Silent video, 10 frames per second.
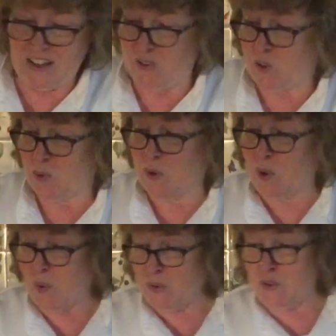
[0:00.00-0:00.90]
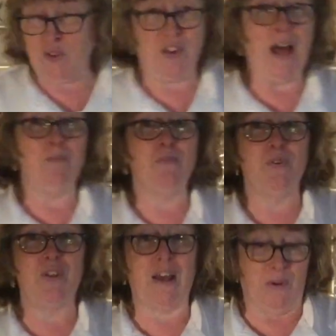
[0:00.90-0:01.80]
is you coat your damp
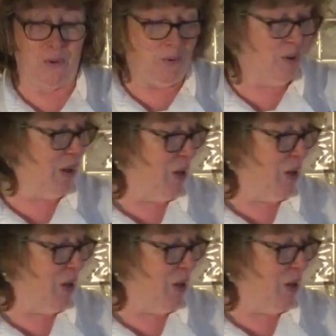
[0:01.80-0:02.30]
towel